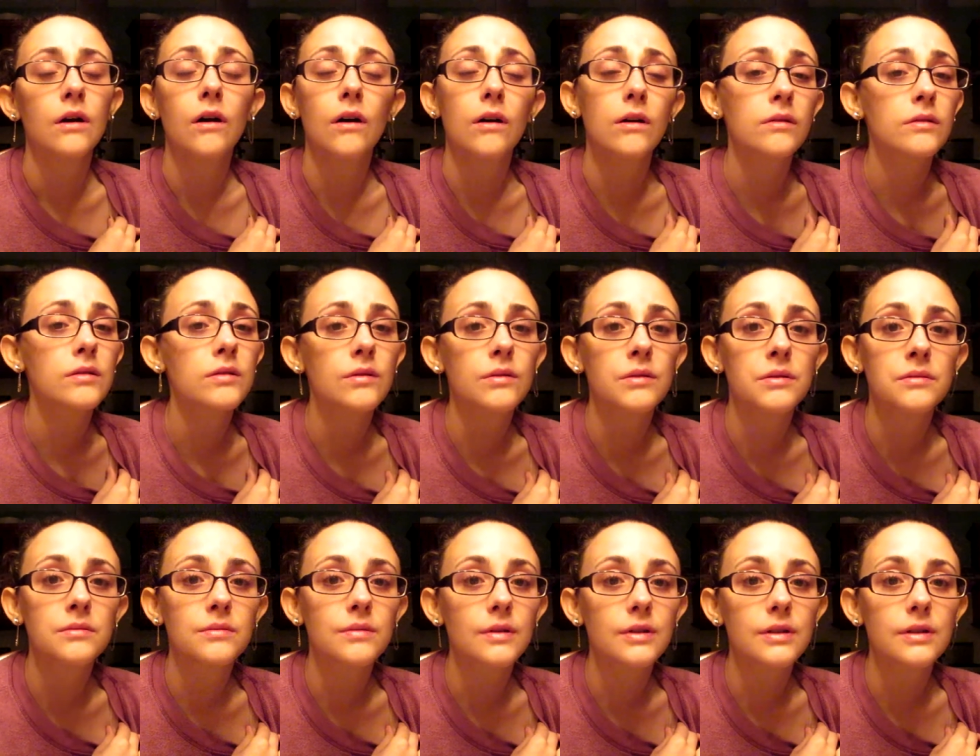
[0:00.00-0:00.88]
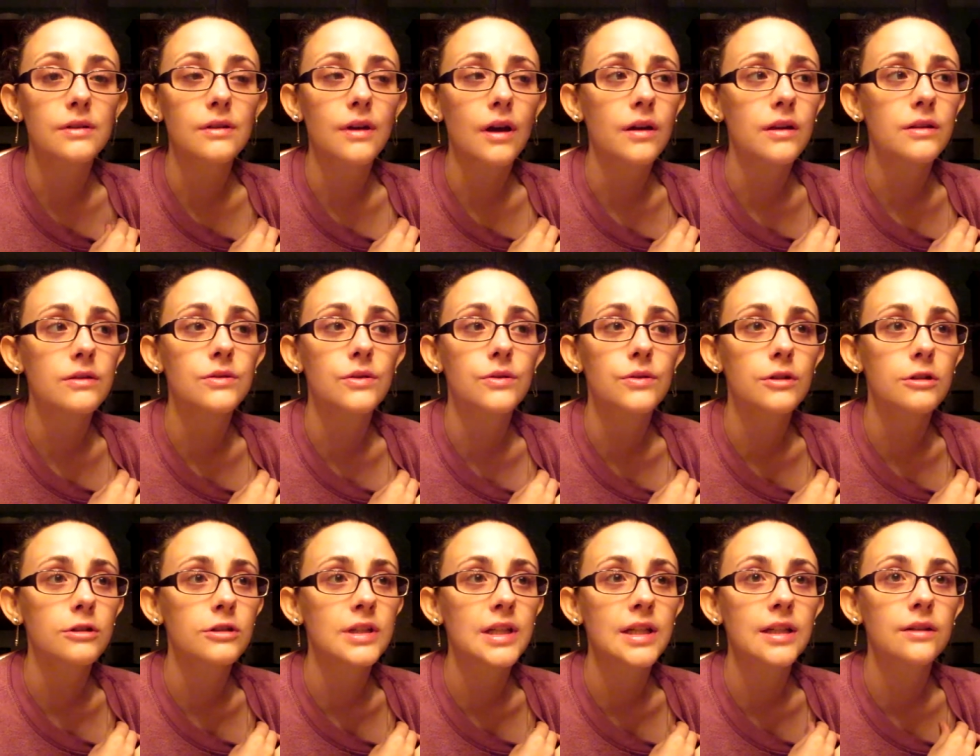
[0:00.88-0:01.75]
Also, so
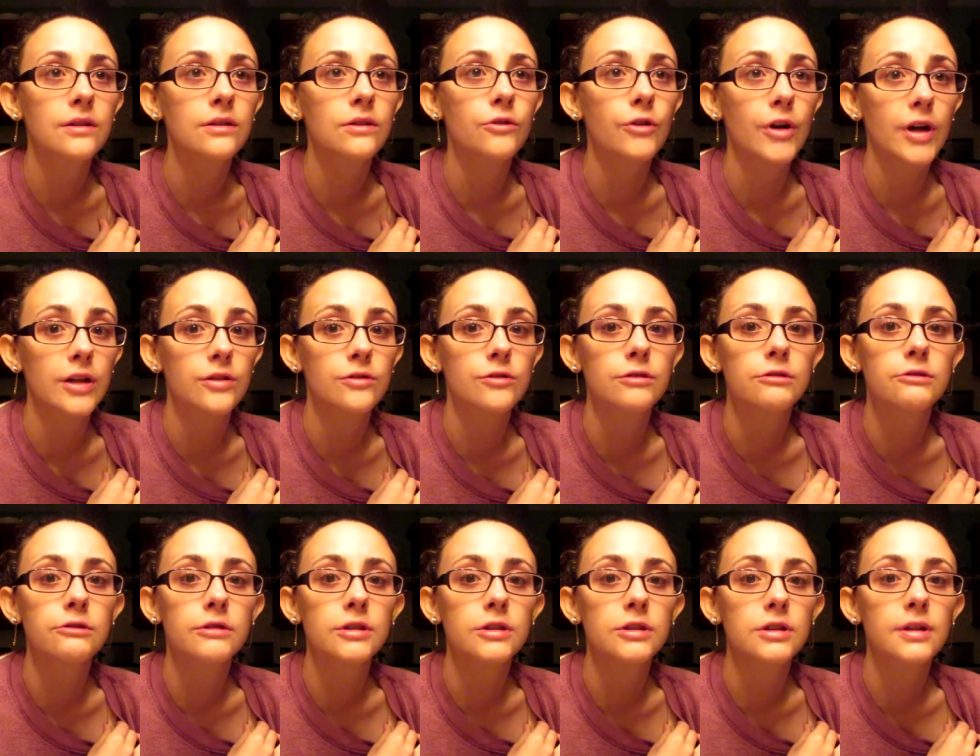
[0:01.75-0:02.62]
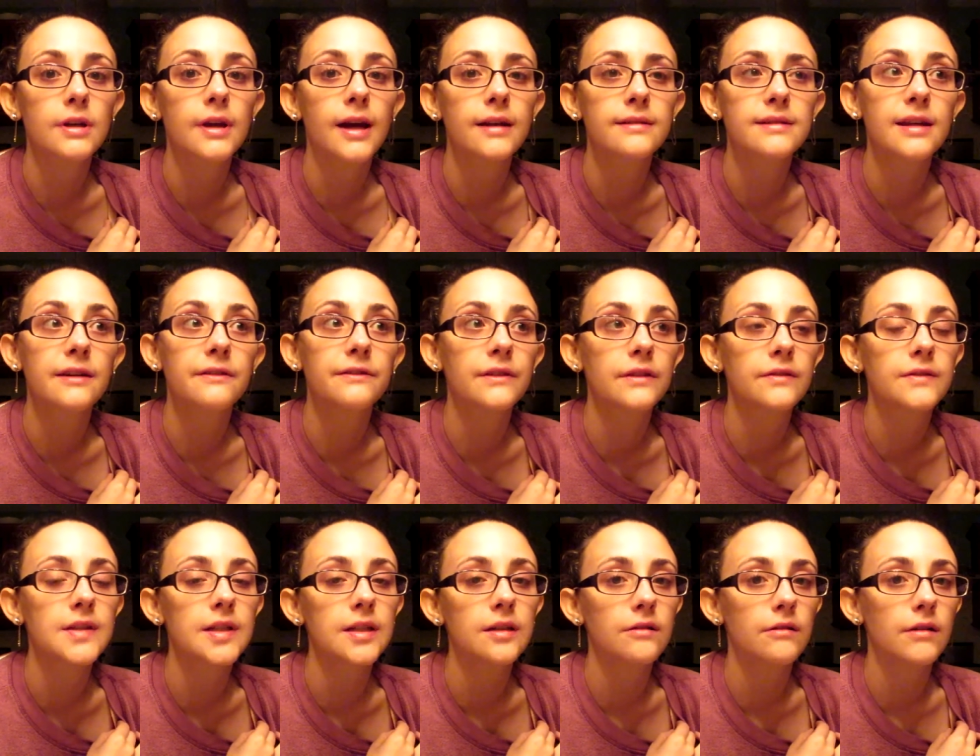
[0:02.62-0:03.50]
13 grandchildren. She has like
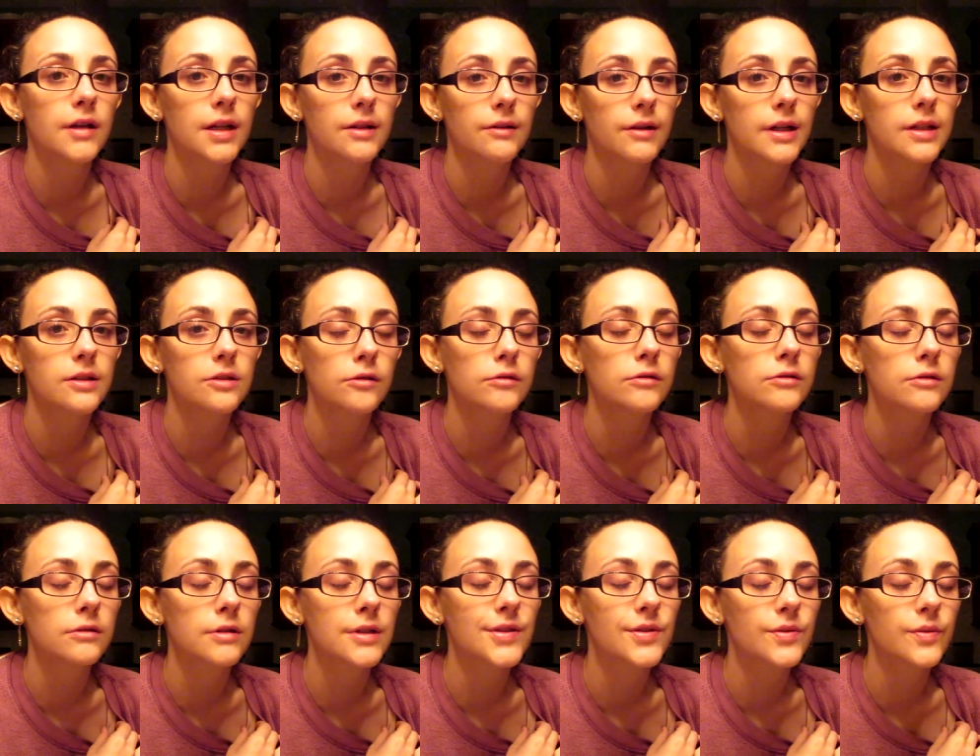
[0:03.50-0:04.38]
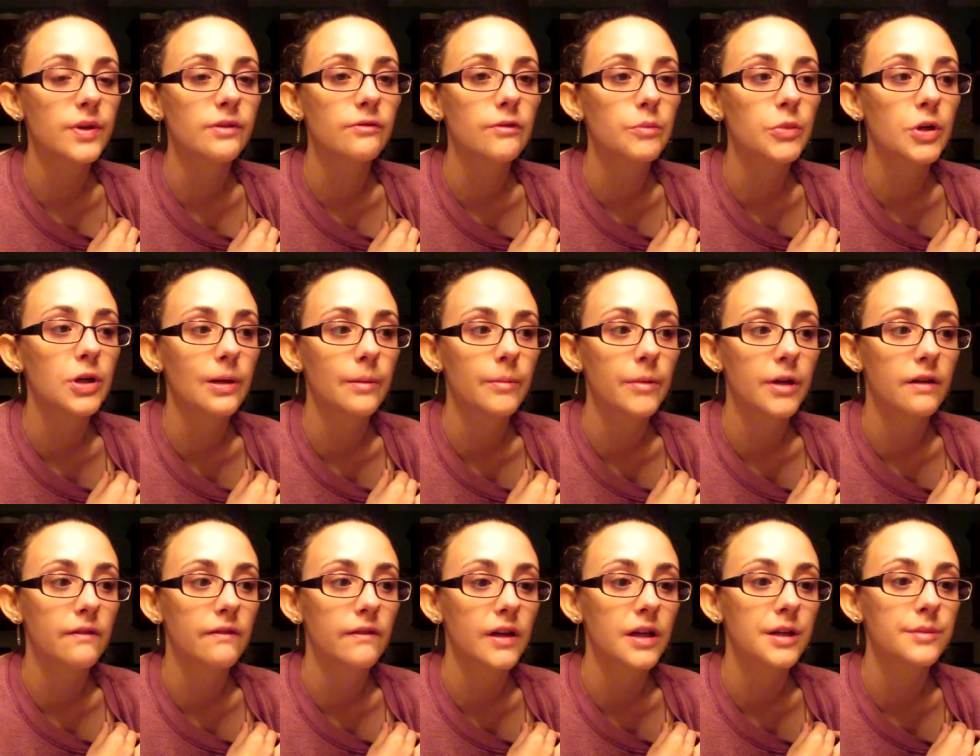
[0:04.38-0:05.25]
15 great-grandchildren, so we have a pretty
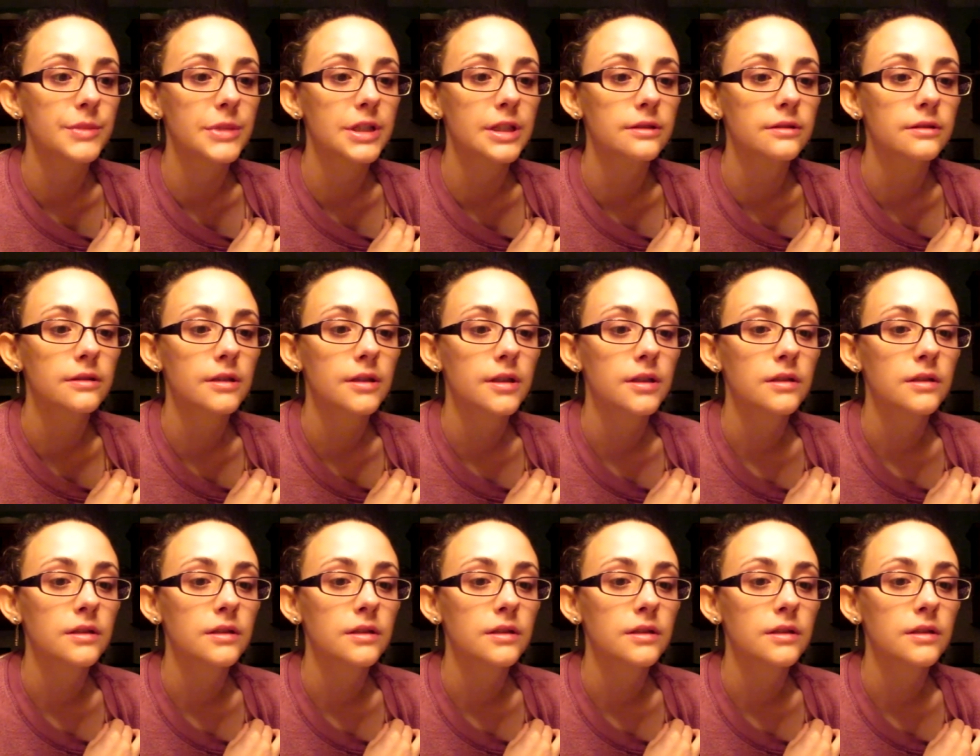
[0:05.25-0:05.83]
big family.